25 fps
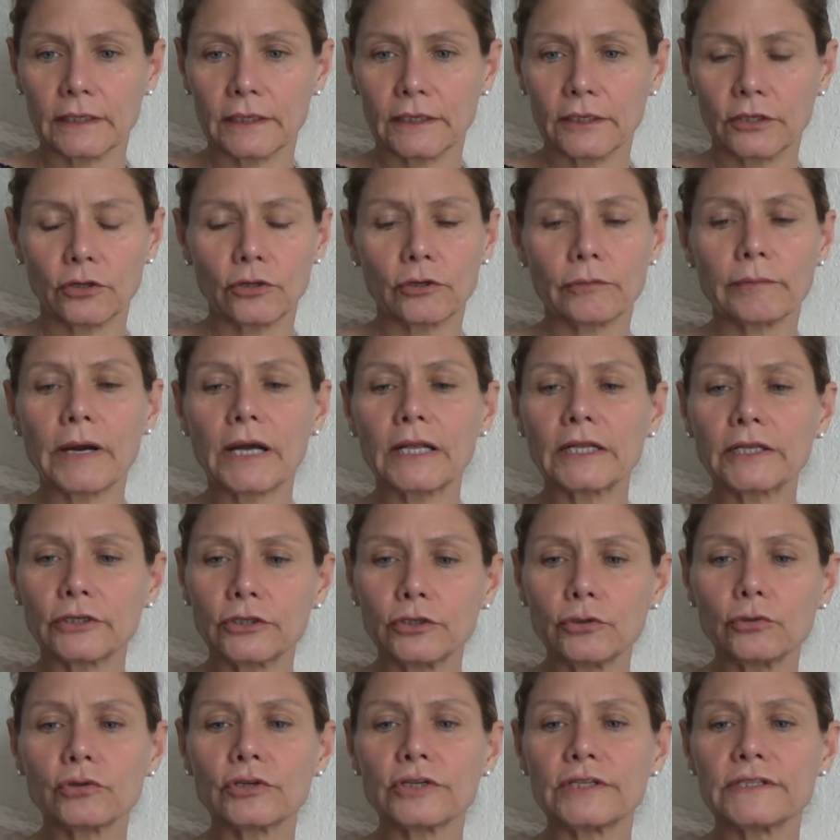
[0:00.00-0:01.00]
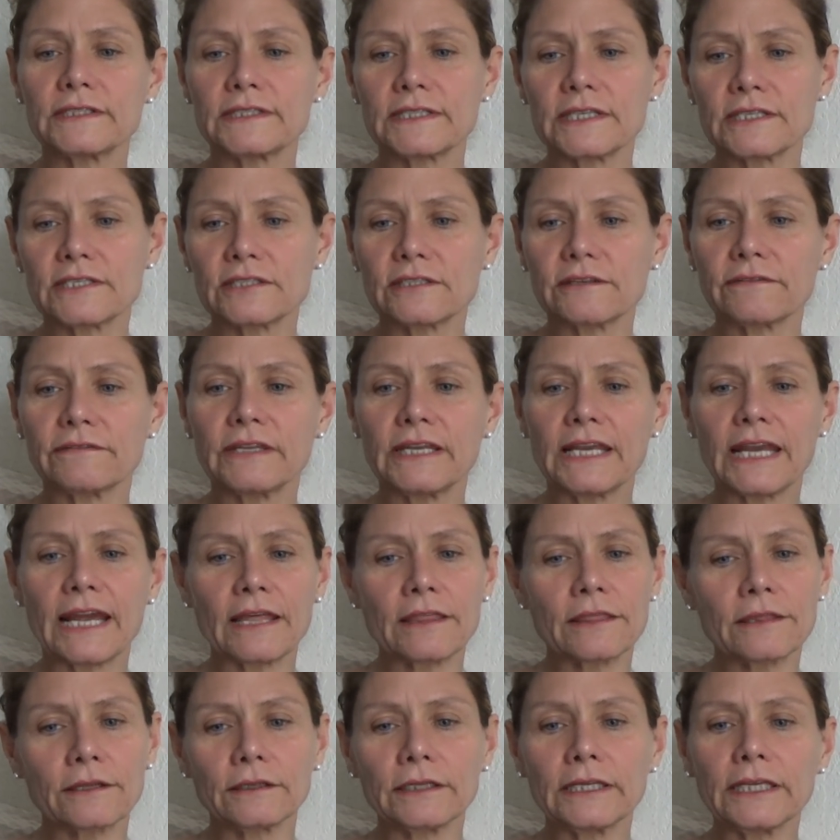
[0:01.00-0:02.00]
you know, the molecule consists of the
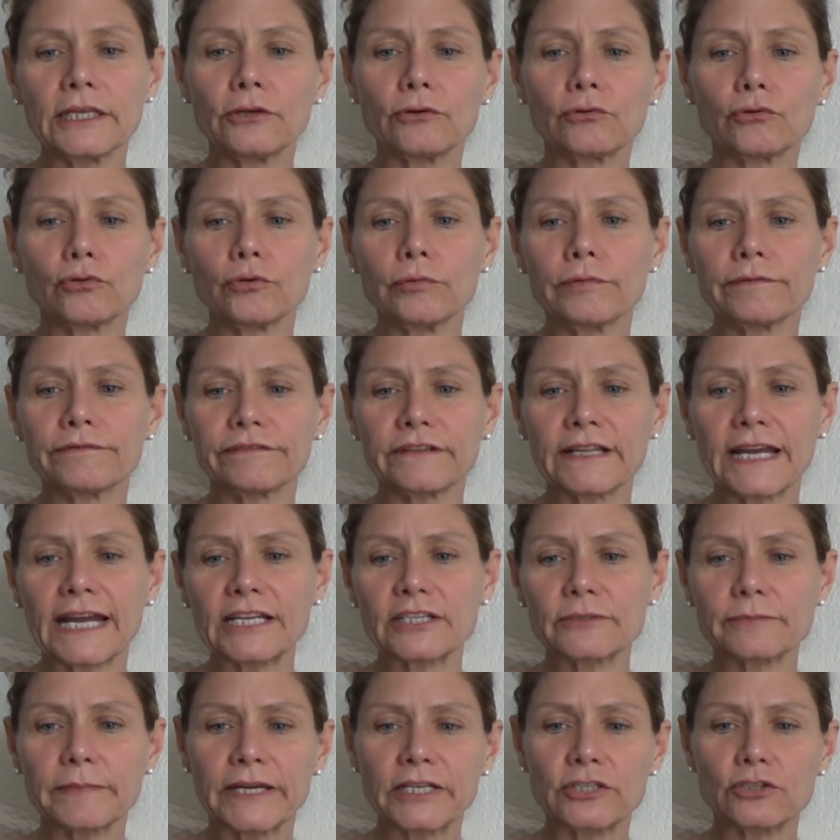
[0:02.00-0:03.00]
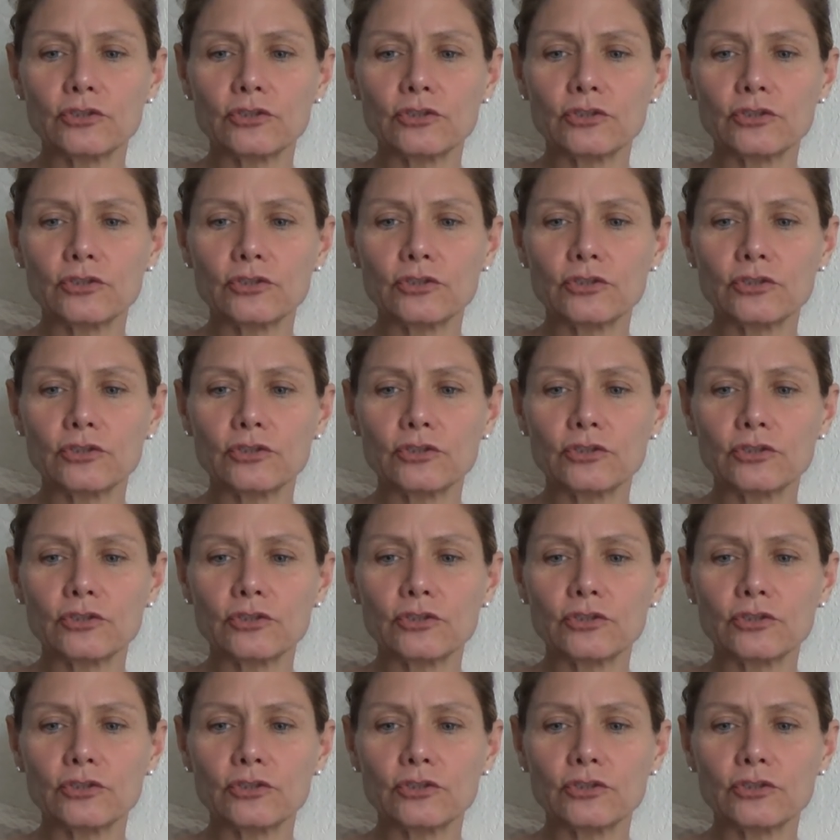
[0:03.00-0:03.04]
ethylene group flanked by